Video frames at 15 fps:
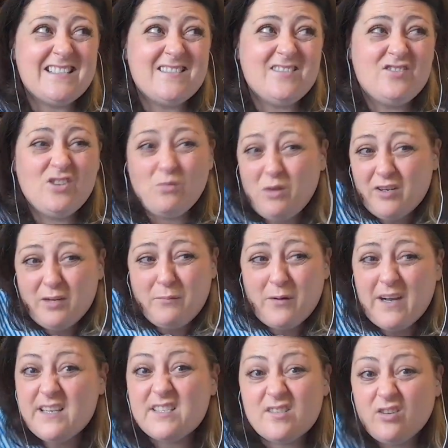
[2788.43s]
Do you want a
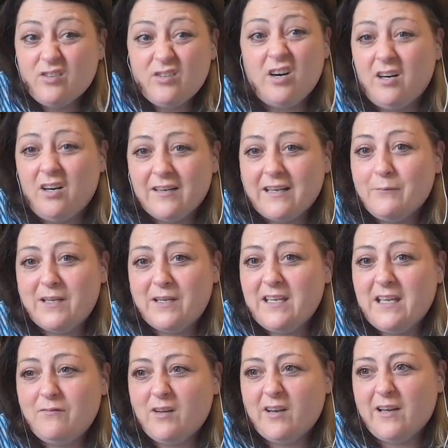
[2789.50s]
brace or not? Like, we can
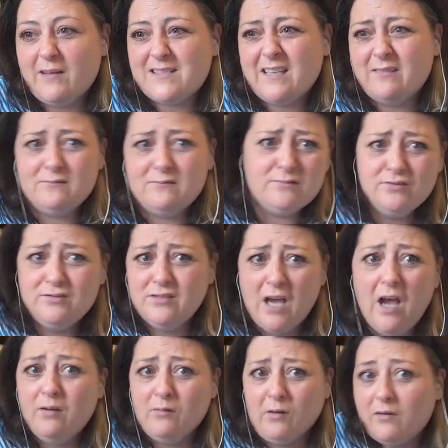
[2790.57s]
give you. And I was like, well,
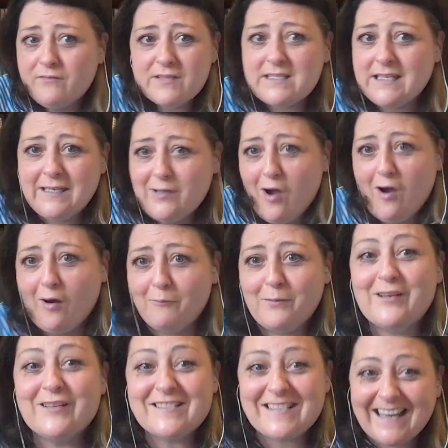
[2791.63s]
no, obviously not.
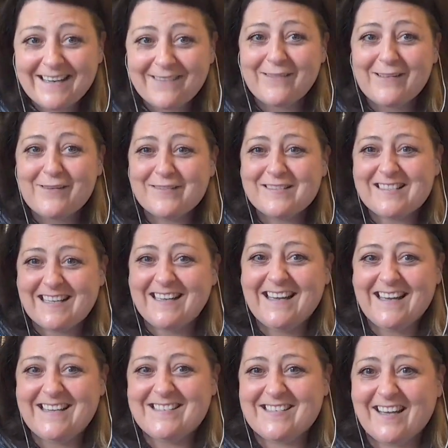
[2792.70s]
Because like when you're a
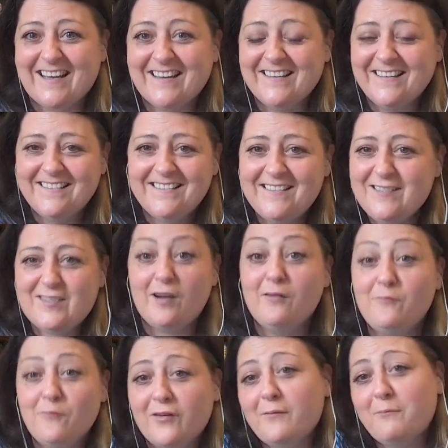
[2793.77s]
teenager, you
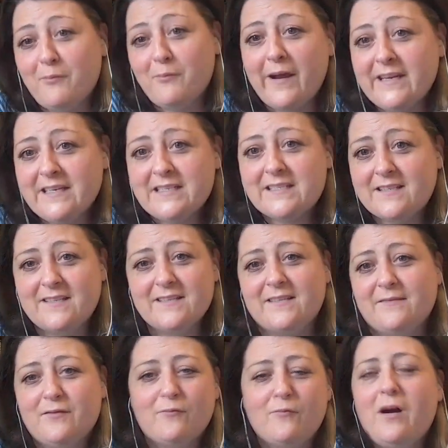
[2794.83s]
don't want a brace because
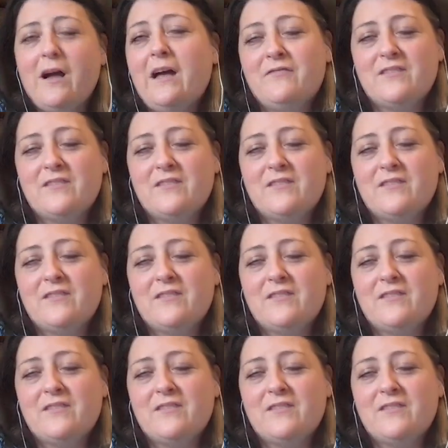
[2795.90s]
of the whatever